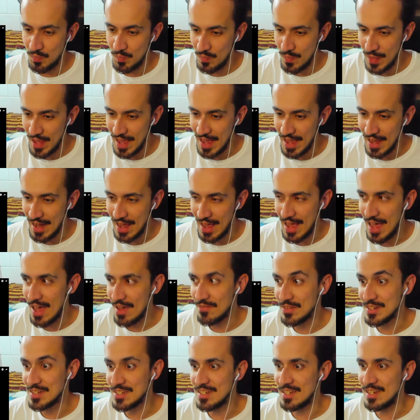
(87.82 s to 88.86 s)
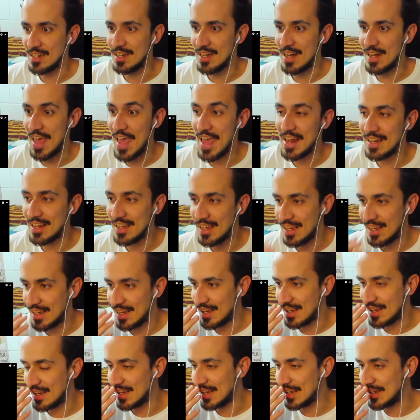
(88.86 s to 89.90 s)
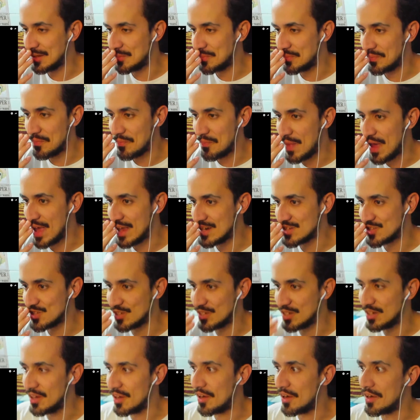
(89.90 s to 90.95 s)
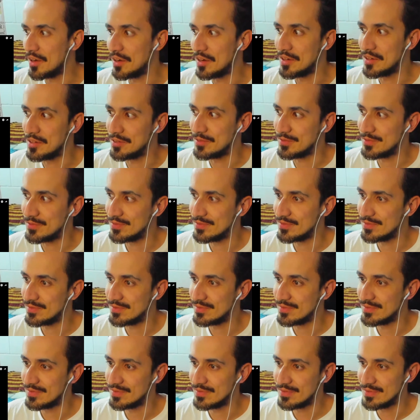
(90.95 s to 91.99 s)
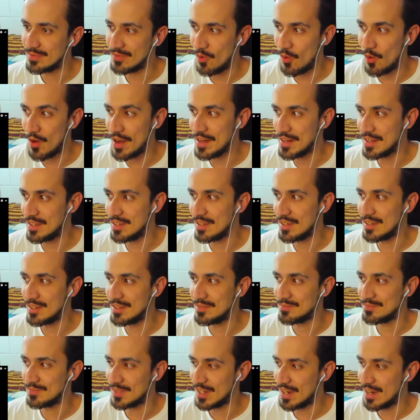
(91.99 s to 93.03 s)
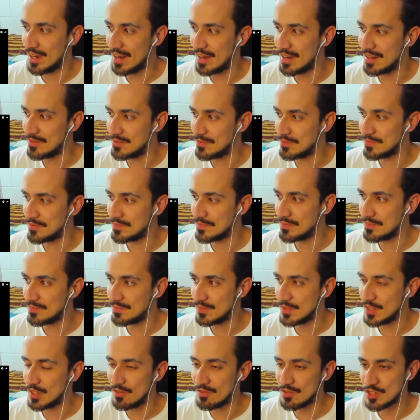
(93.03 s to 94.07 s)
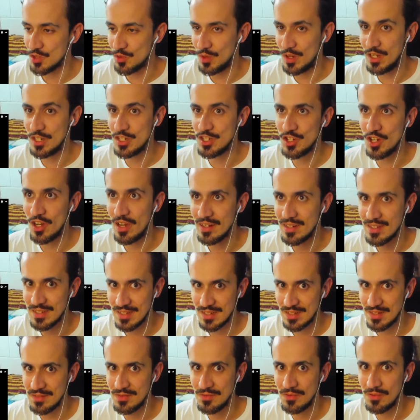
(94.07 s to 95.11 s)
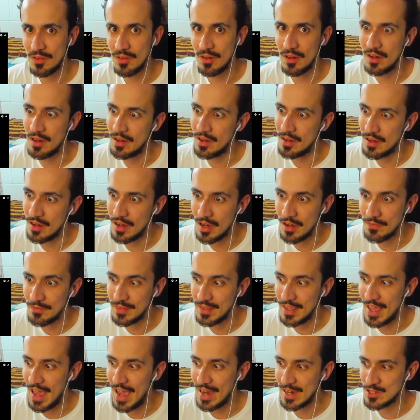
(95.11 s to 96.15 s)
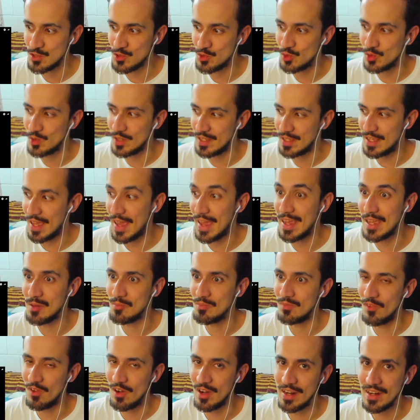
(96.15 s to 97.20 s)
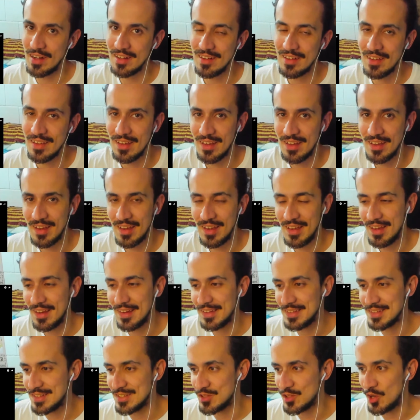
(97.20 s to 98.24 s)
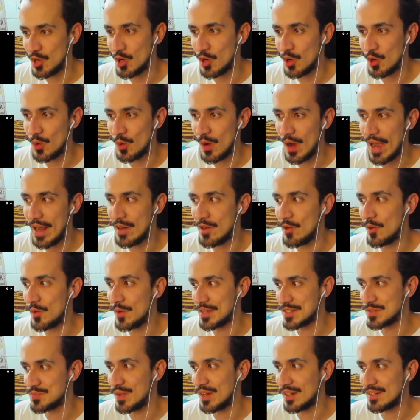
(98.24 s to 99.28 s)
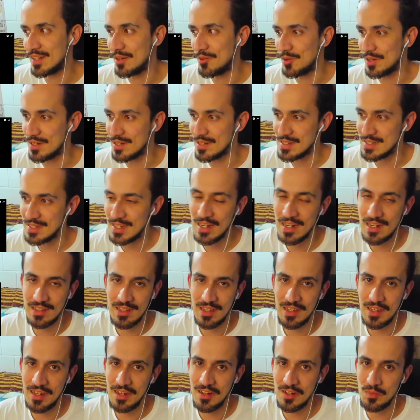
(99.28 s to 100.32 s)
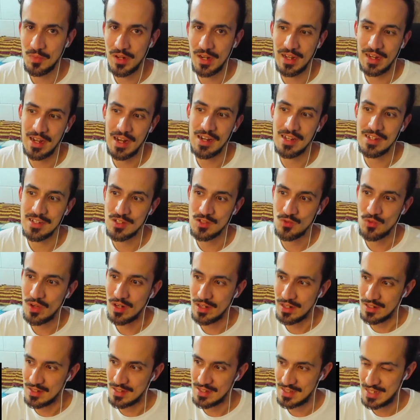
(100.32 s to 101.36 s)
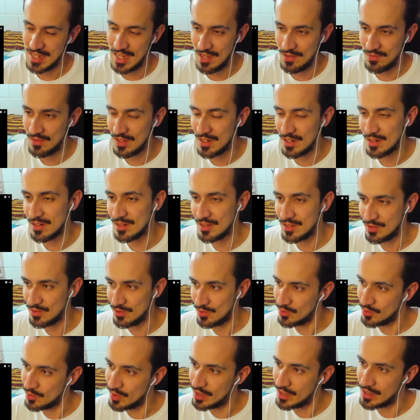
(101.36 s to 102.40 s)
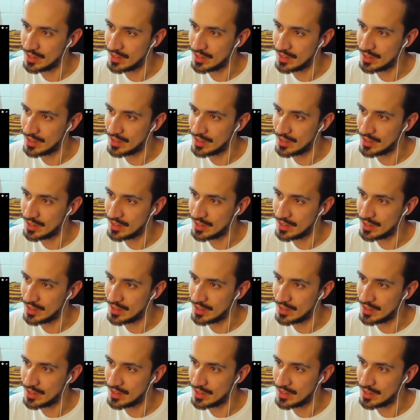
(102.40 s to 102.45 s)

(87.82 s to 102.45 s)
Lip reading: And I haven't seen any mention of, or any kind of, screenshots of the actual game, right? So I don't expect that we're going to see anything here, but I kind of just wanted to save it to